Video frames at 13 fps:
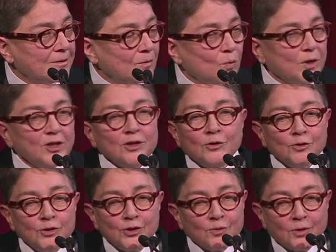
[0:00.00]
we know who
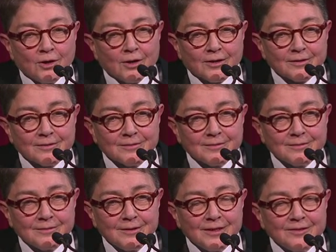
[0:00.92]
you are,
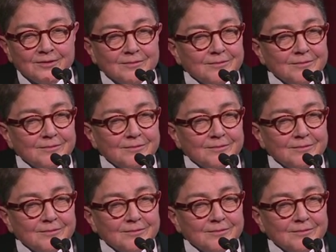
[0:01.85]
and